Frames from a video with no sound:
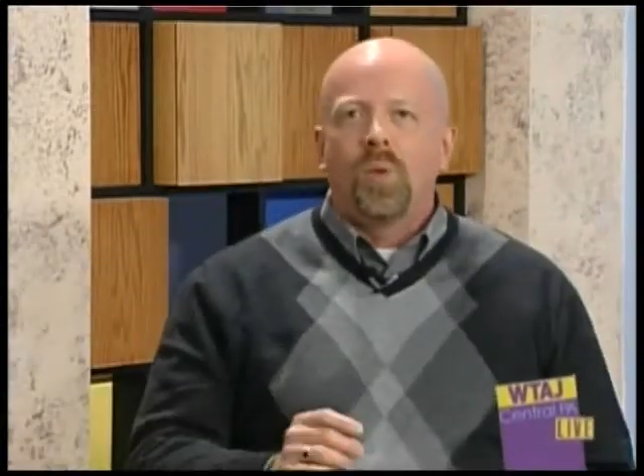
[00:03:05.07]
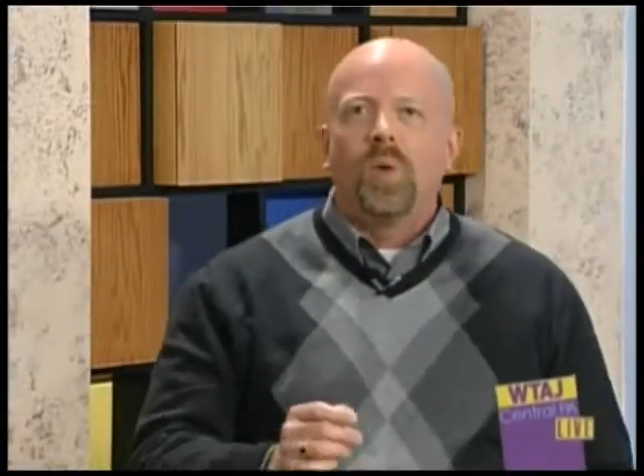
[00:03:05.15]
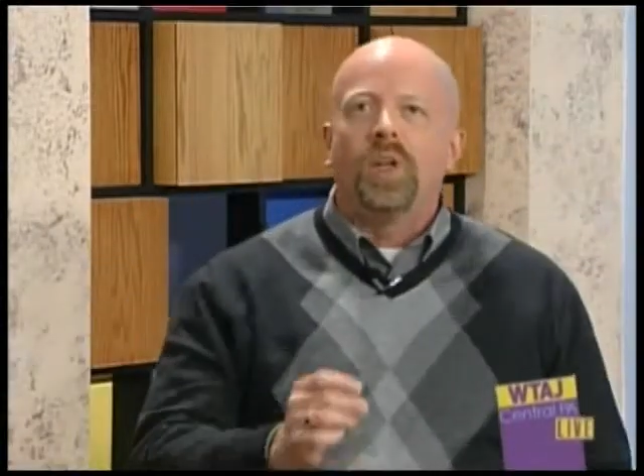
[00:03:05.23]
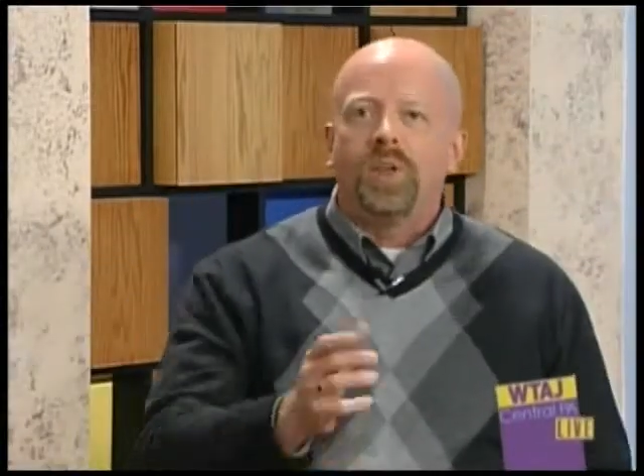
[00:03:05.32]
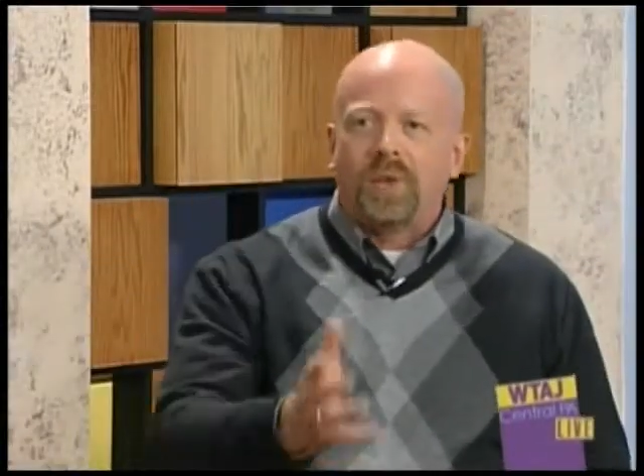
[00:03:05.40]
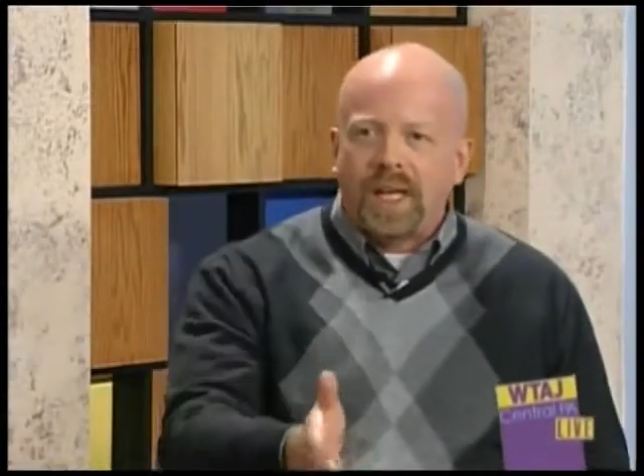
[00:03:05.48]
well,
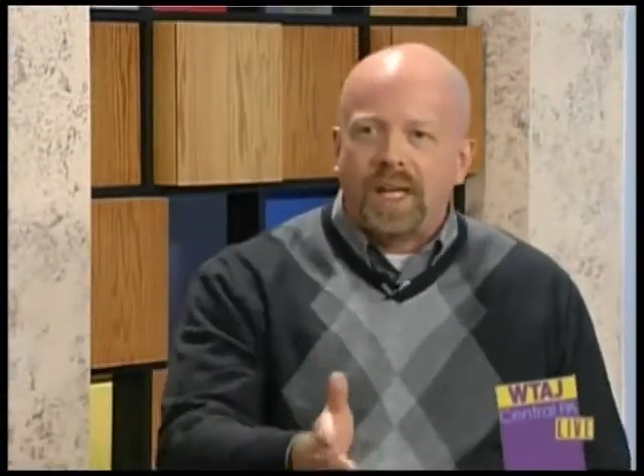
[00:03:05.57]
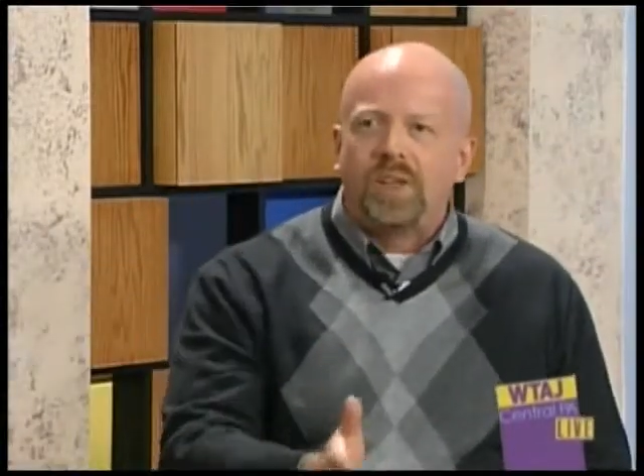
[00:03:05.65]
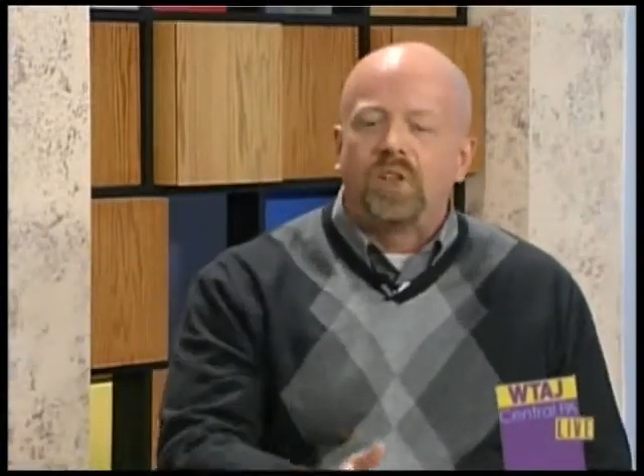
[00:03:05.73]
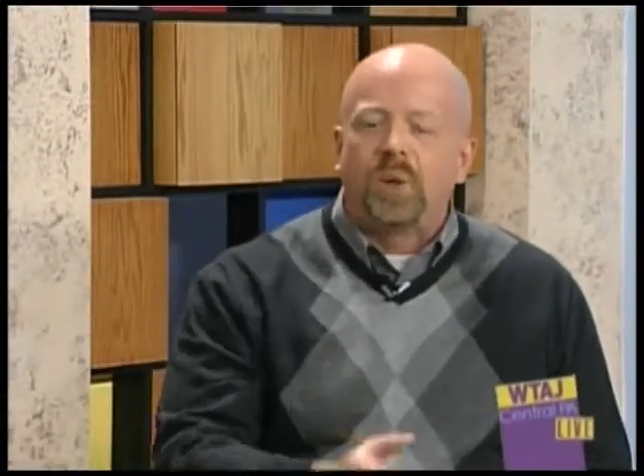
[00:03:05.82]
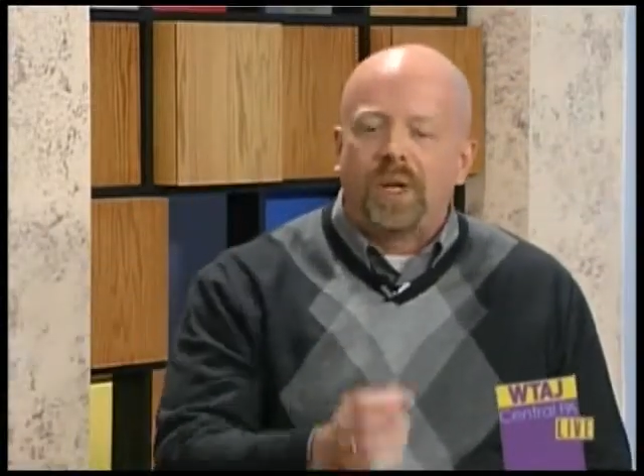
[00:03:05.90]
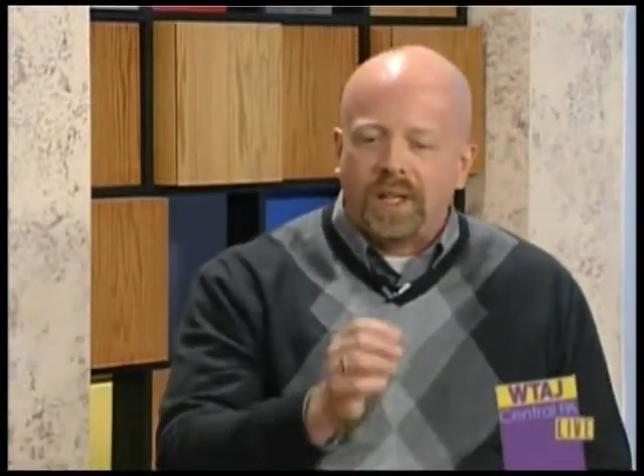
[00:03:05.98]
you can
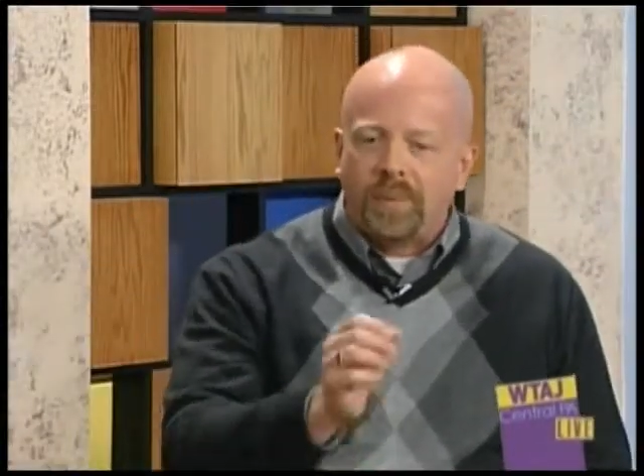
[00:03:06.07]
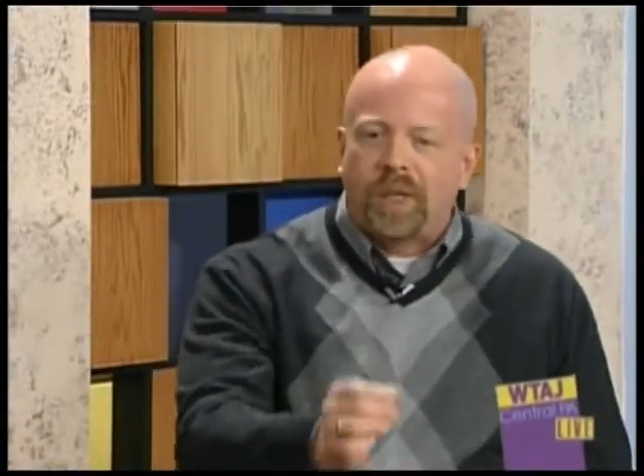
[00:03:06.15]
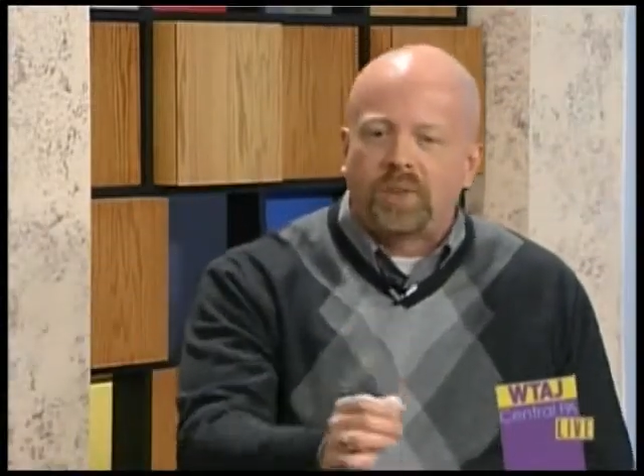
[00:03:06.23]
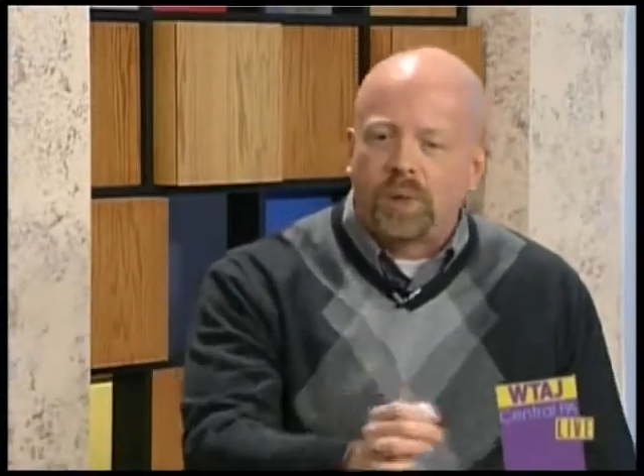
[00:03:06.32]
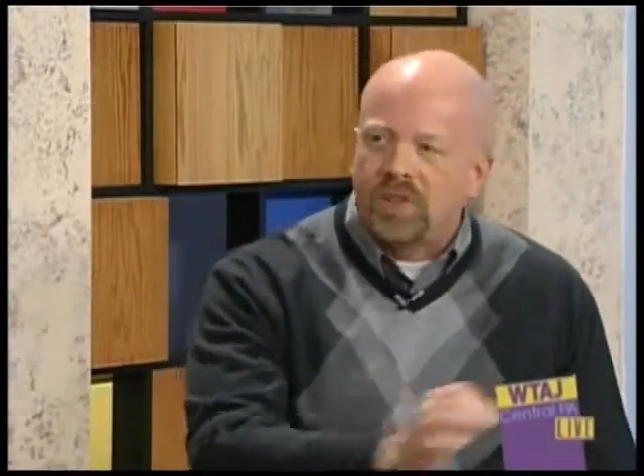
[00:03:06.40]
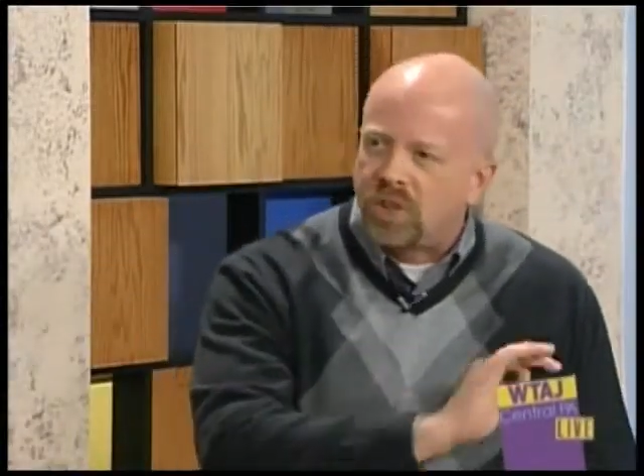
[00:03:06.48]
do it, and the best
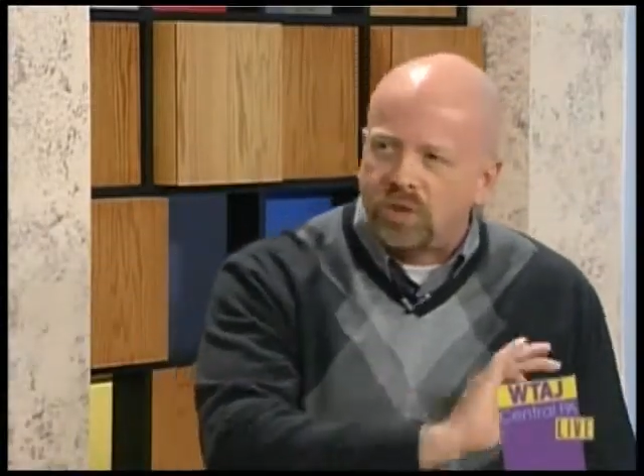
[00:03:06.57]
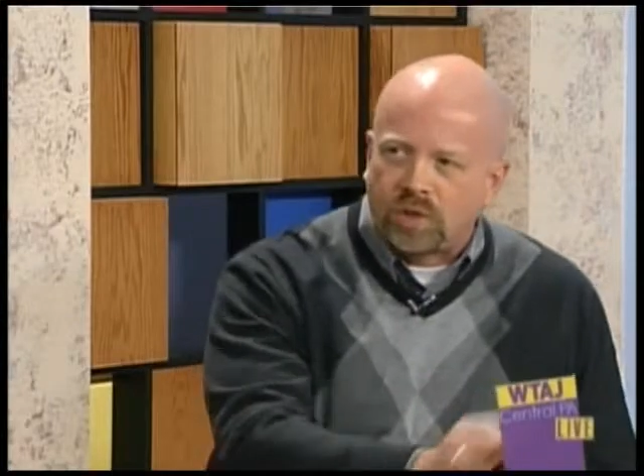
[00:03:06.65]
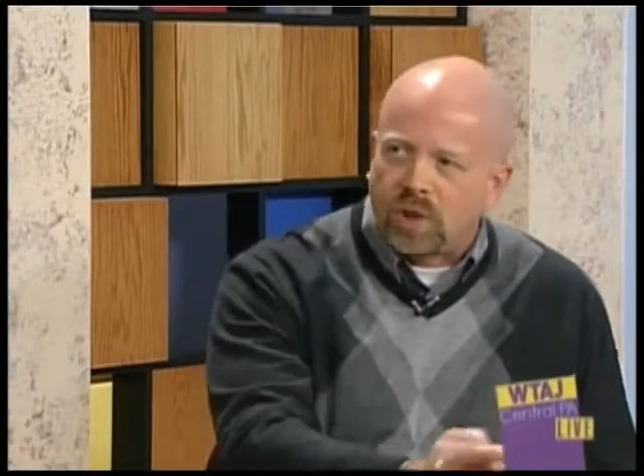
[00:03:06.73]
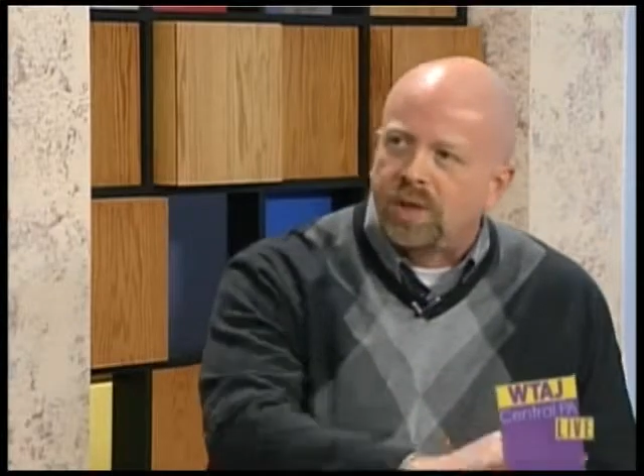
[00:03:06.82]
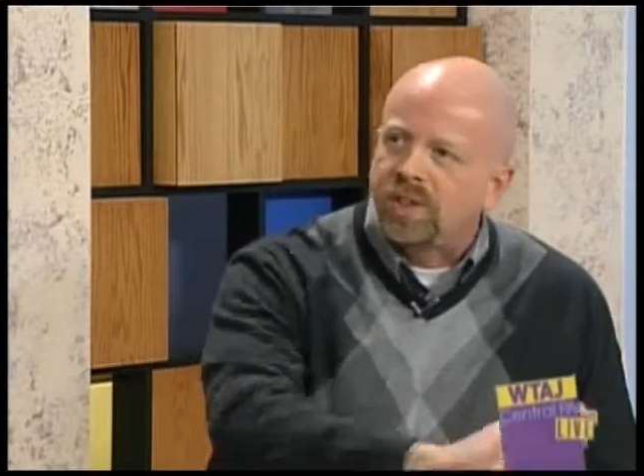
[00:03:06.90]
way is just start.